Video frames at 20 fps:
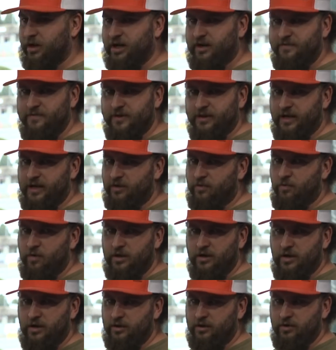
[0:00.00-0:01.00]
off at like
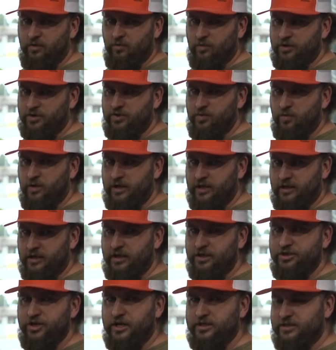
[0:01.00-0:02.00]
one hundred, one twenty, and
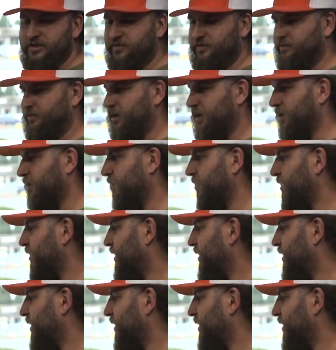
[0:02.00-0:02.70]
then adjust it from there.